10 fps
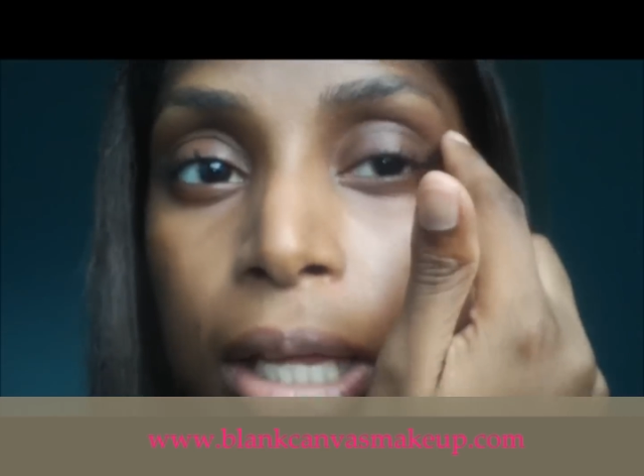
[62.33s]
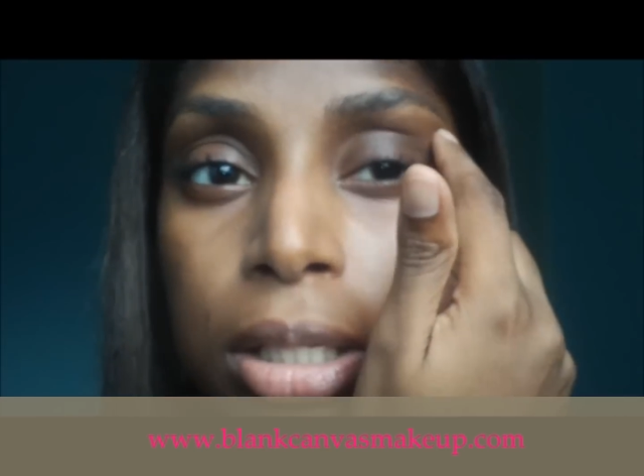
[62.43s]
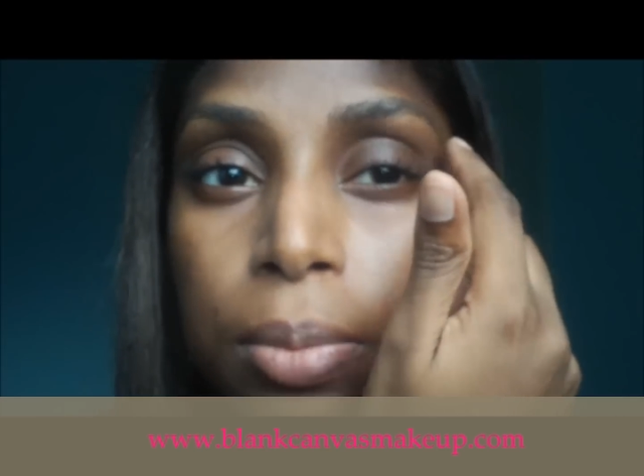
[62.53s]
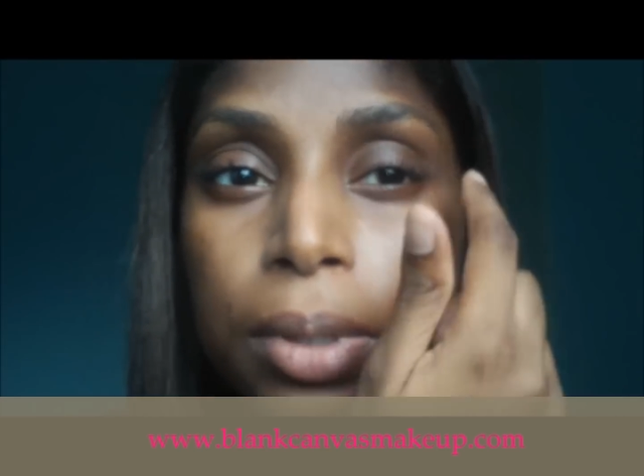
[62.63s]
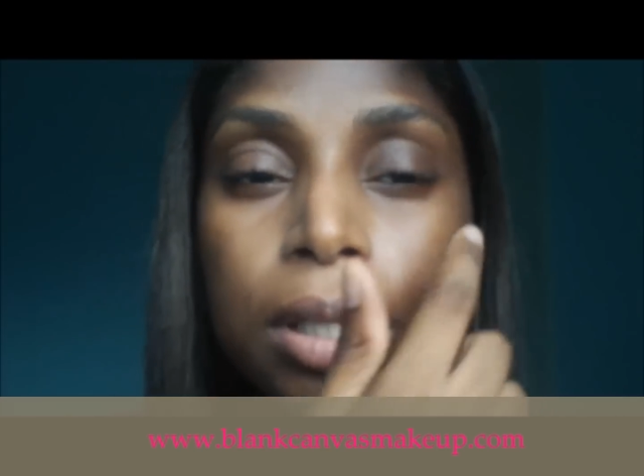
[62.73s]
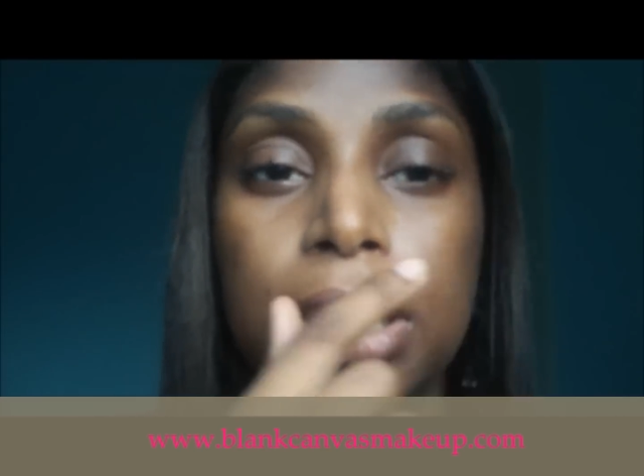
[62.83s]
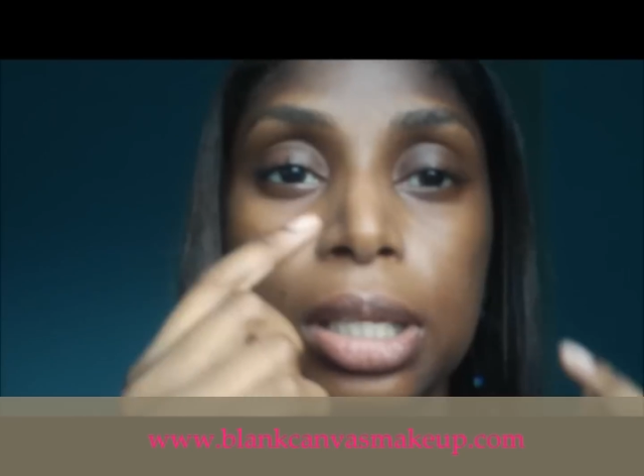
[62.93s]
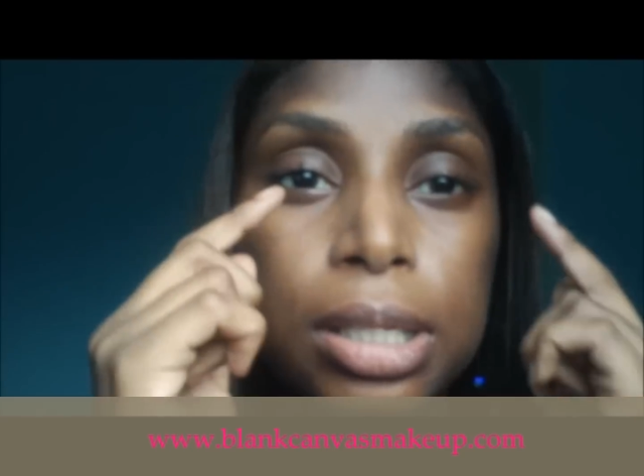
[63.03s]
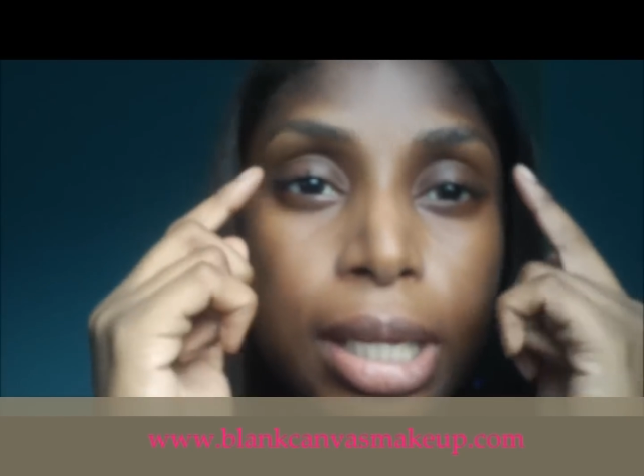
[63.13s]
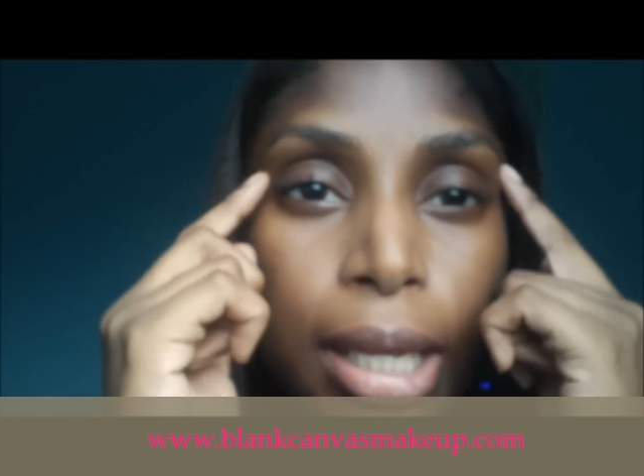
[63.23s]
and typically
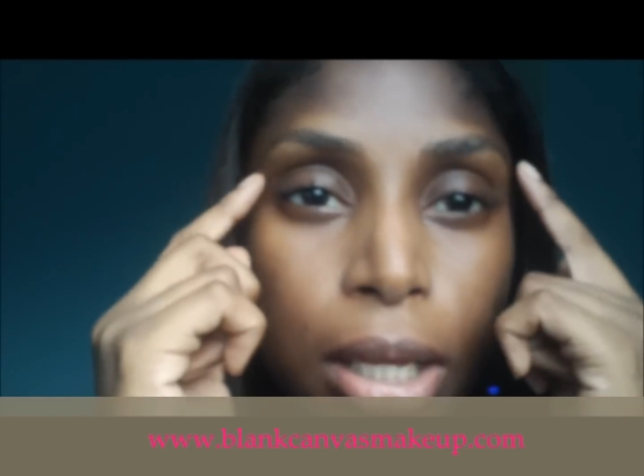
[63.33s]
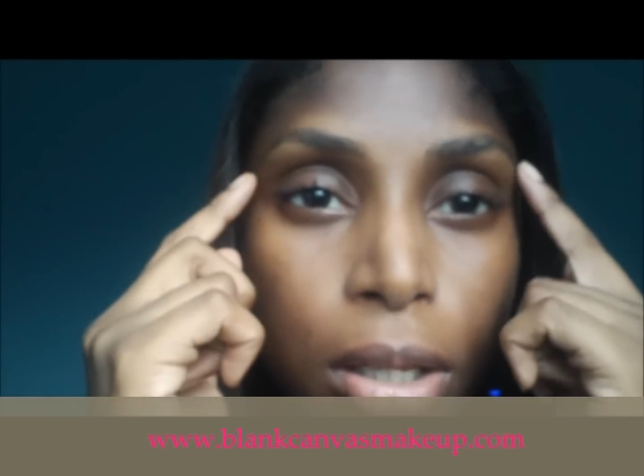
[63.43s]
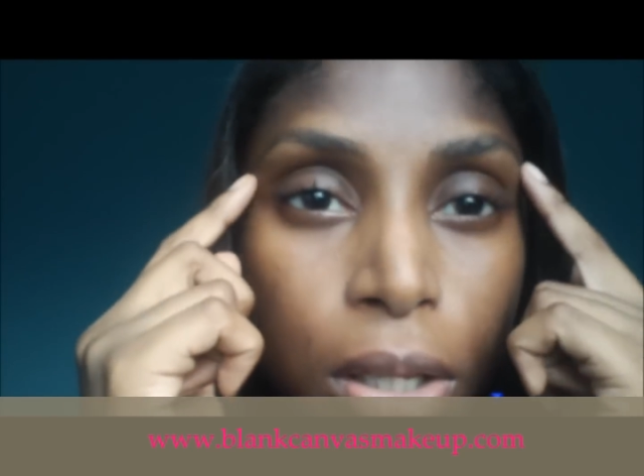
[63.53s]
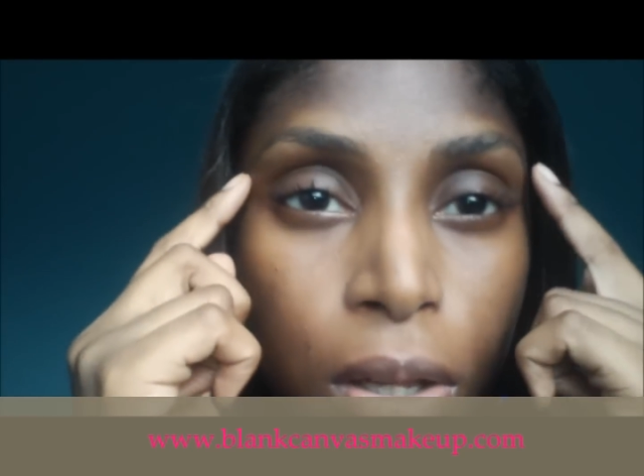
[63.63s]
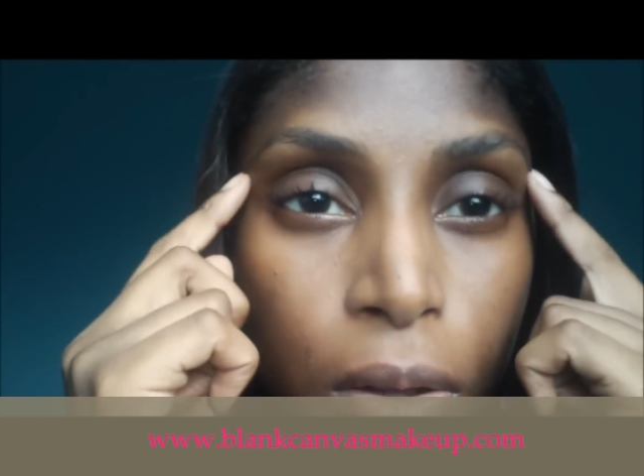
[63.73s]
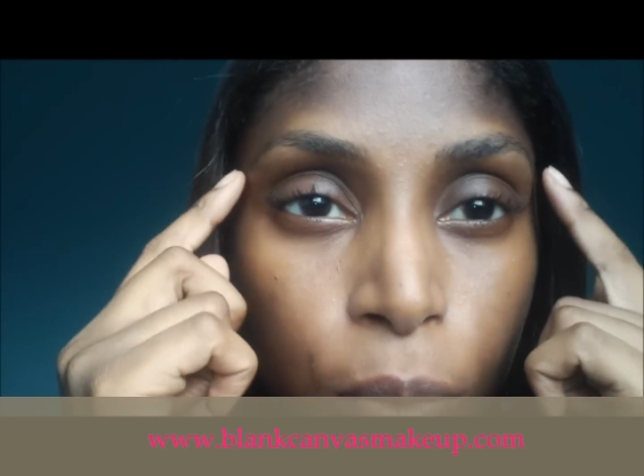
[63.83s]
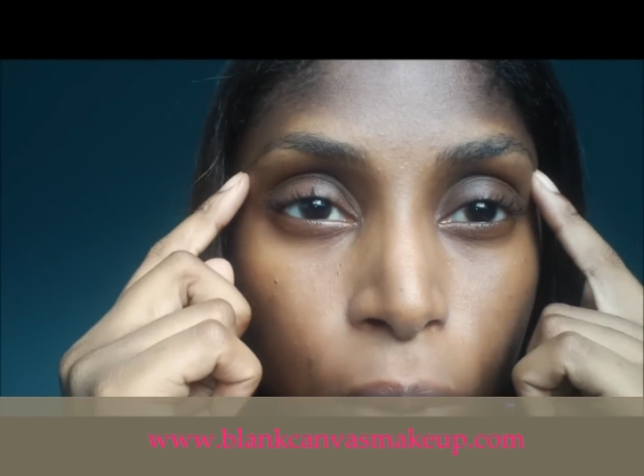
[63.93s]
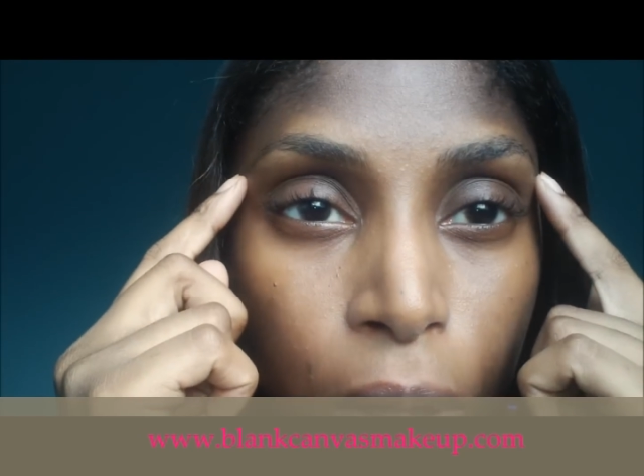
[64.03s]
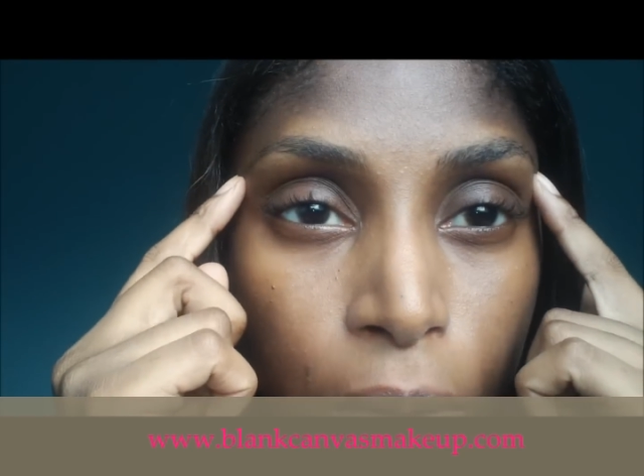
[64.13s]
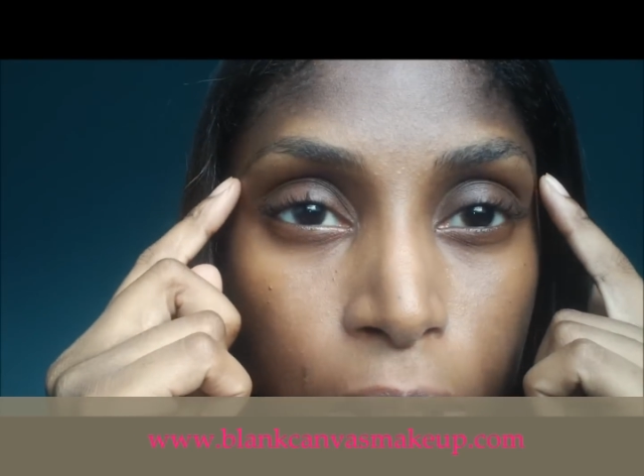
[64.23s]

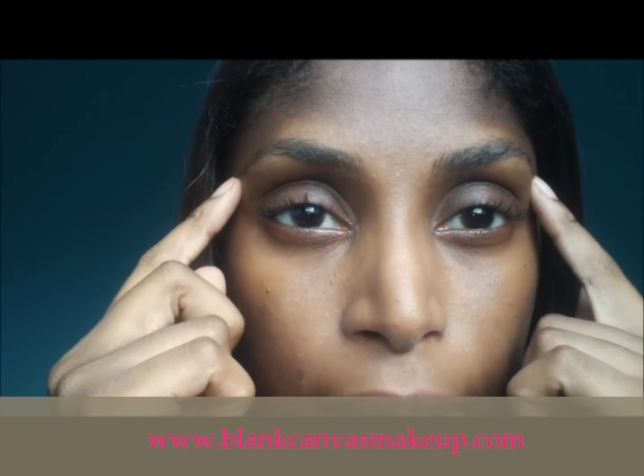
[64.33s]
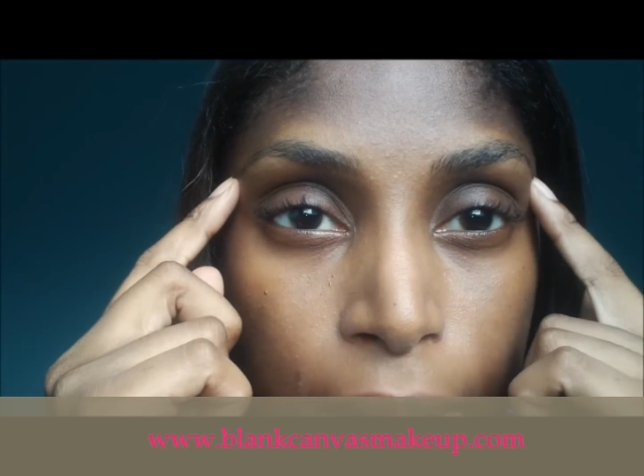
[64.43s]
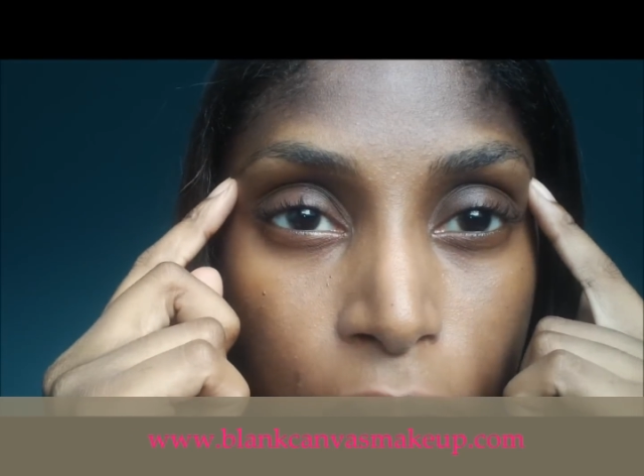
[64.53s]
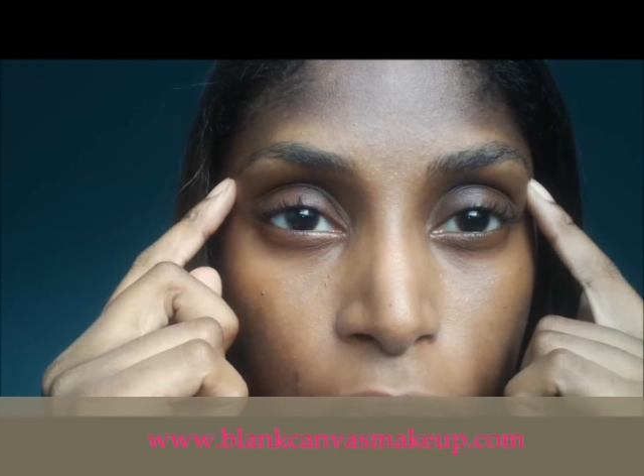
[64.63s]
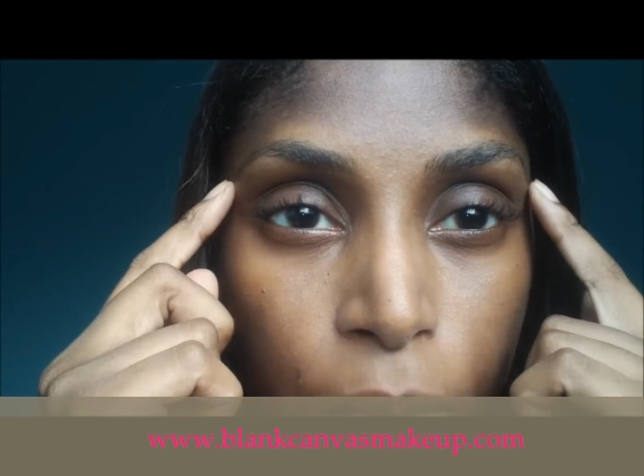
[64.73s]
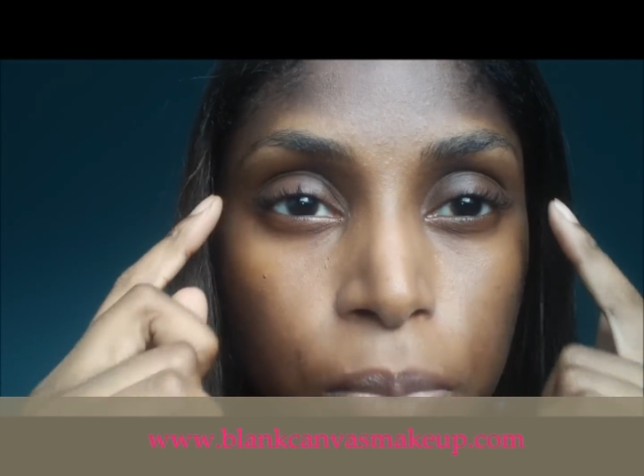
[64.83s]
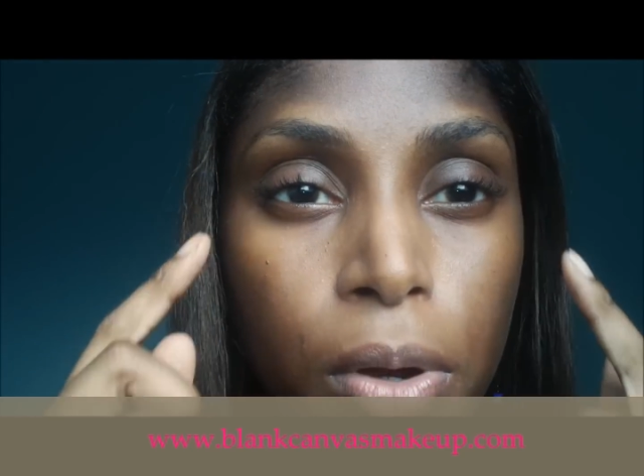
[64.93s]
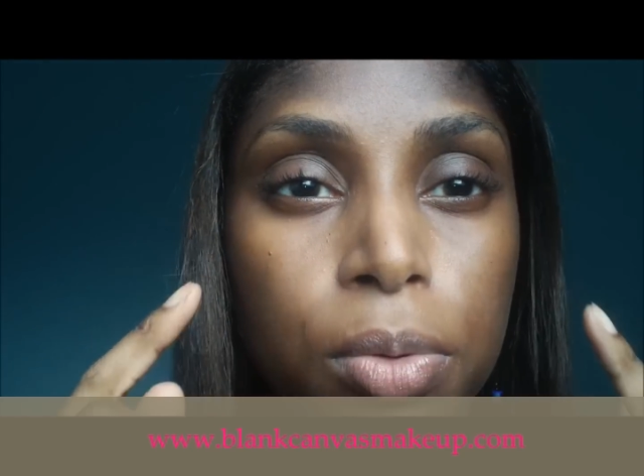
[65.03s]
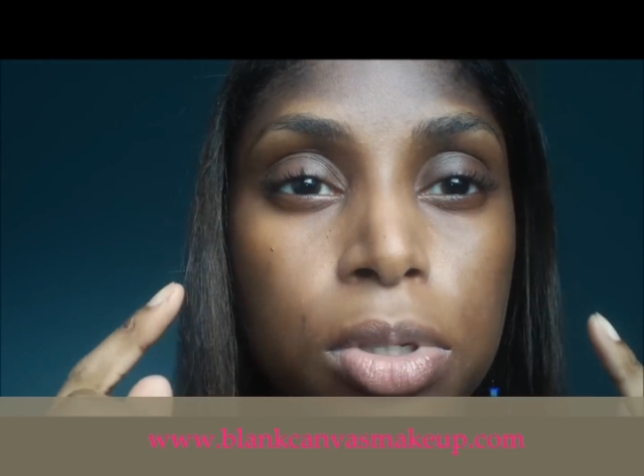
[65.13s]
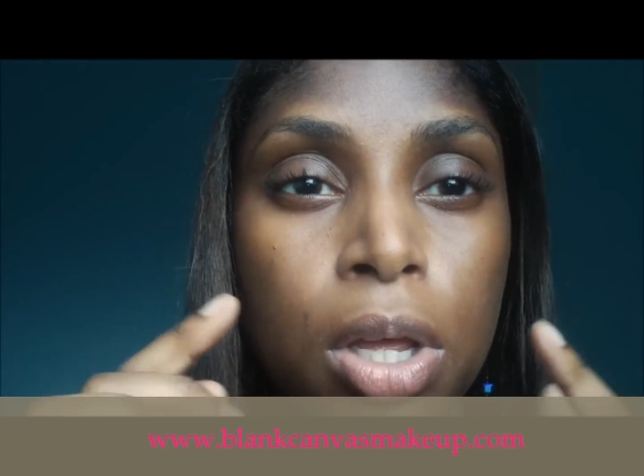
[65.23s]
the ends of the
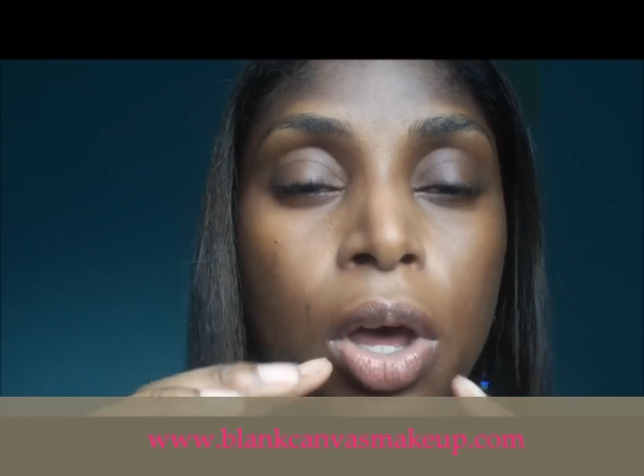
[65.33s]
brows